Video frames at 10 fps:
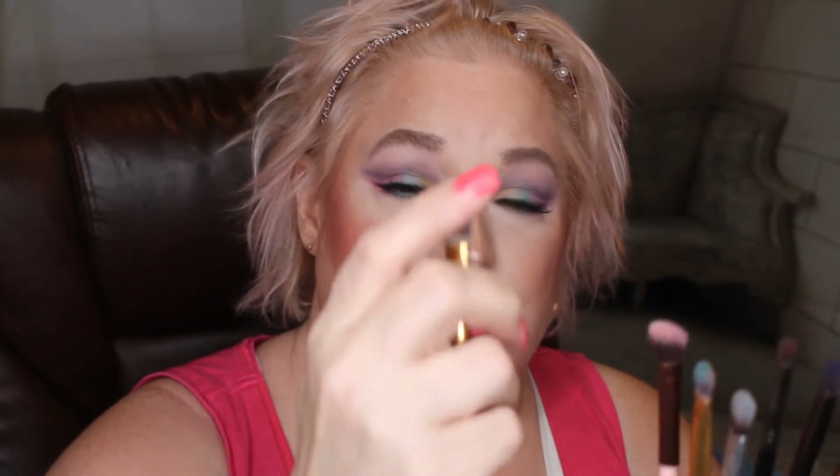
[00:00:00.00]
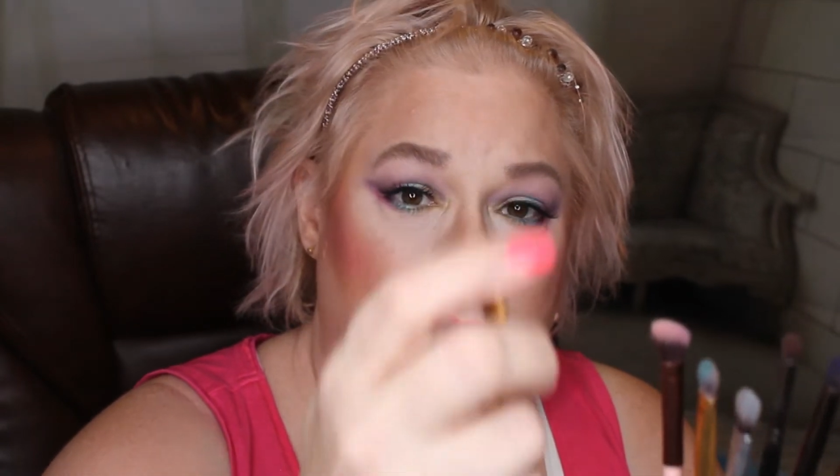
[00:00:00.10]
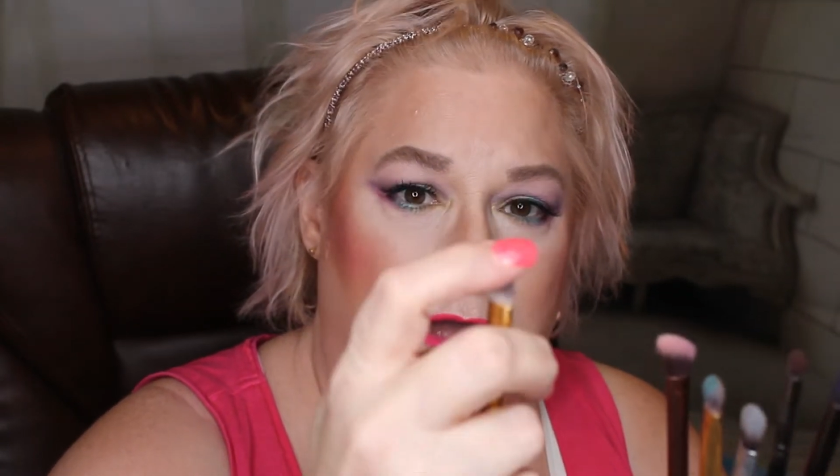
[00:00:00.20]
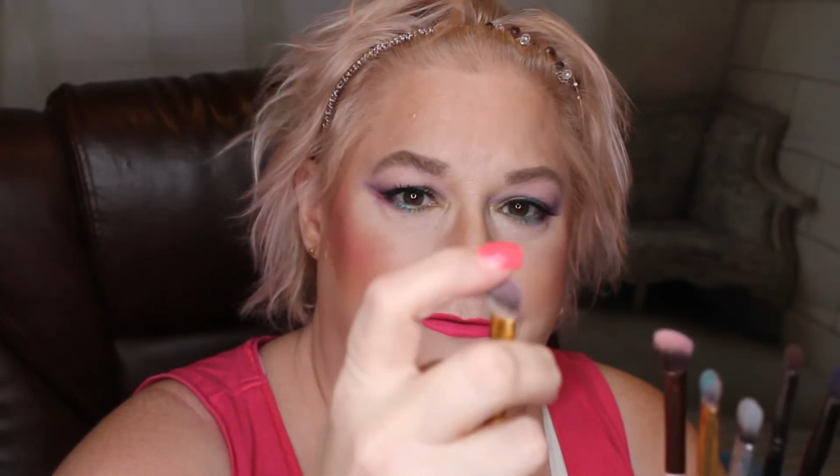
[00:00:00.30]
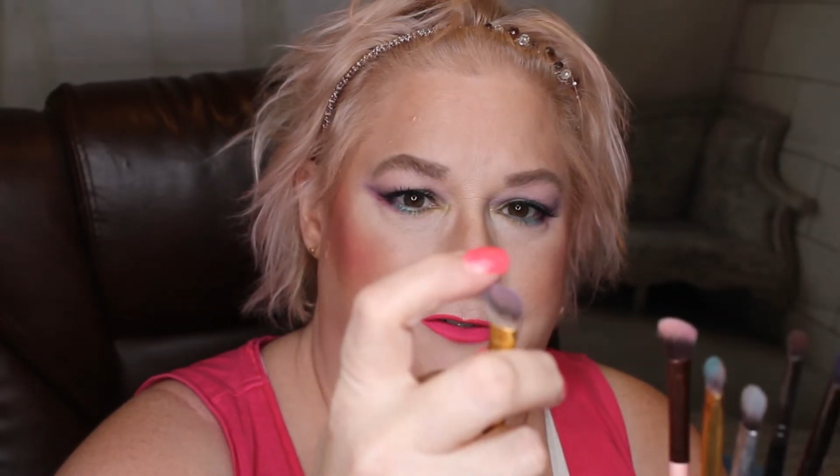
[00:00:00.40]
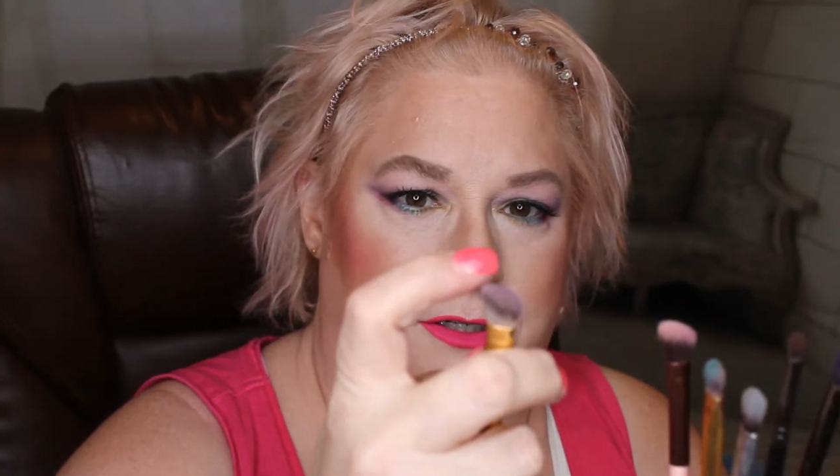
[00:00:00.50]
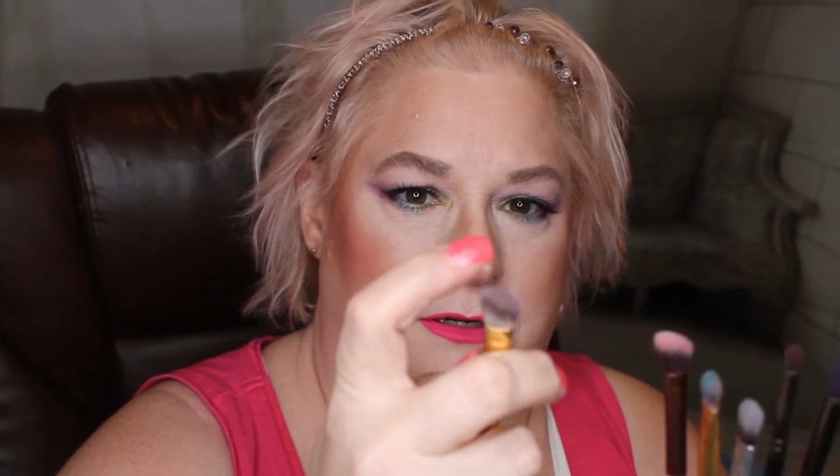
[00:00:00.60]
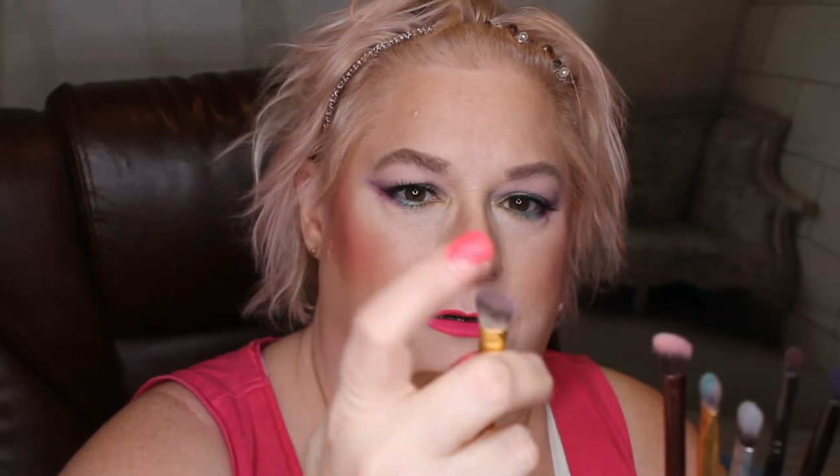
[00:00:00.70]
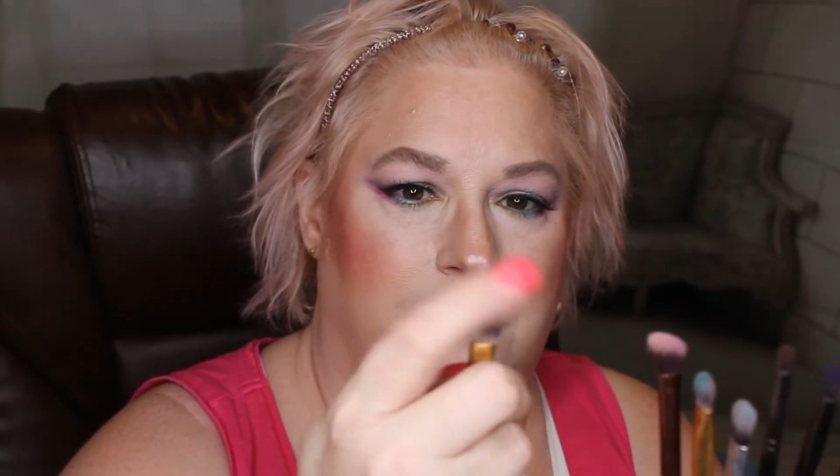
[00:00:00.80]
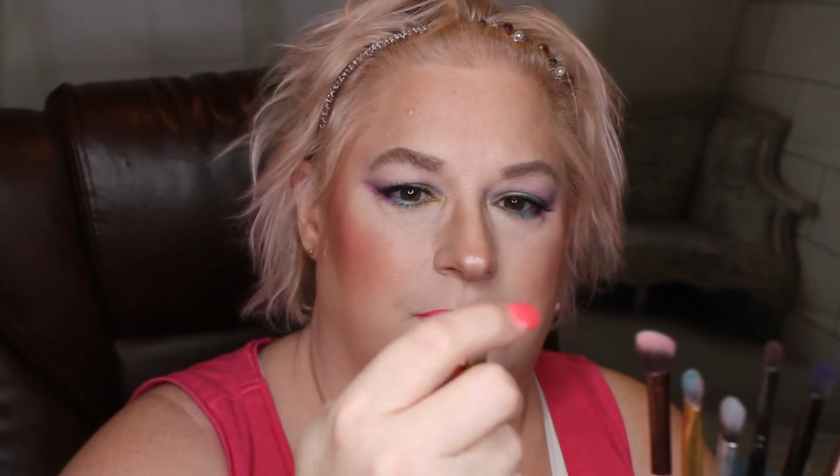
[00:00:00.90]

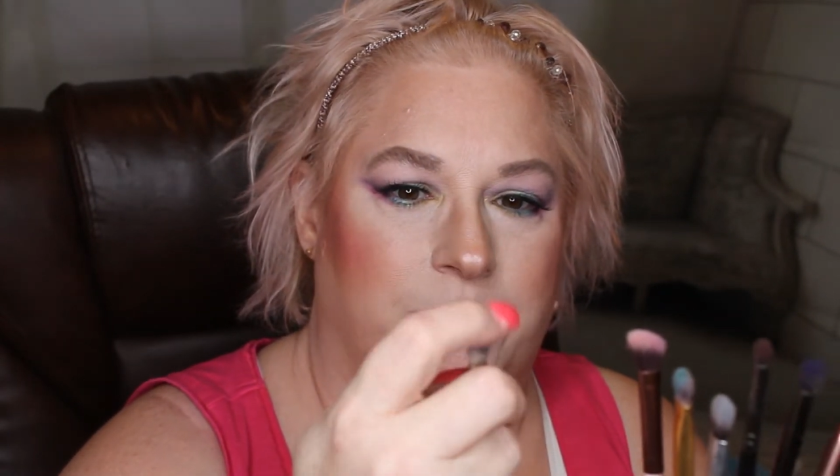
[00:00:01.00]
softer,